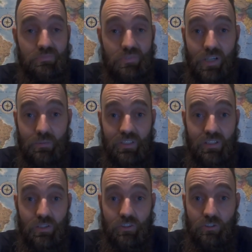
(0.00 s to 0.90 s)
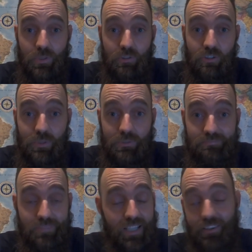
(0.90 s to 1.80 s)
probably go disposable.
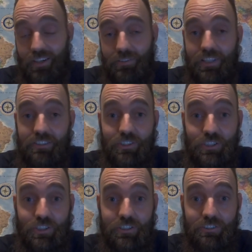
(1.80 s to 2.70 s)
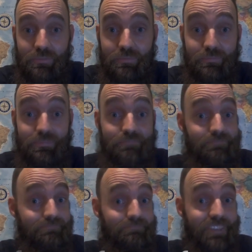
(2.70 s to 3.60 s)
I don't know. It's your choice.
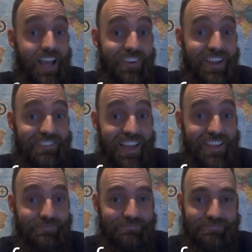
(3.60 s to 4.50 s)
Have a nice day.